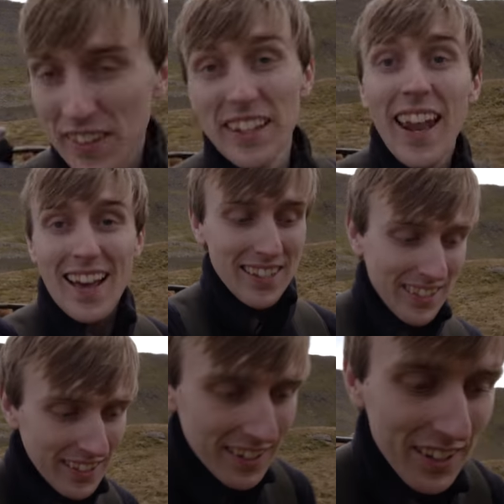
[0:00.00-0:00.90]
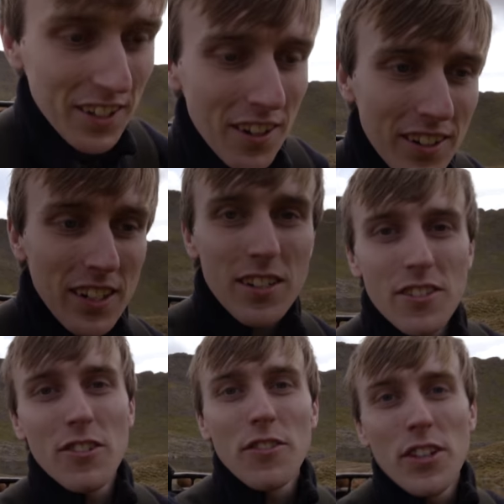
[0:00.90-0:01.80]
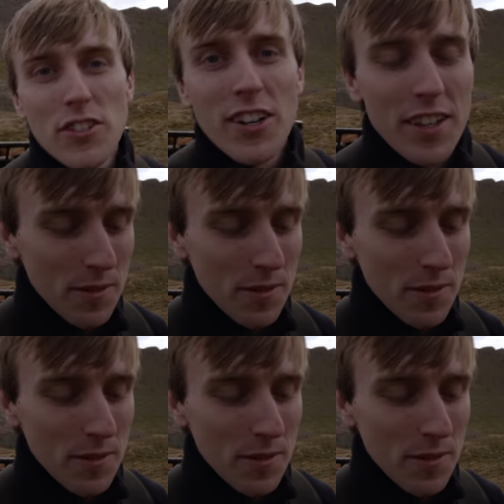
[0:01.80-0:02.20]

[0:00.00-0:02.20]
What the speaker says: They last. You don't need to refrigerate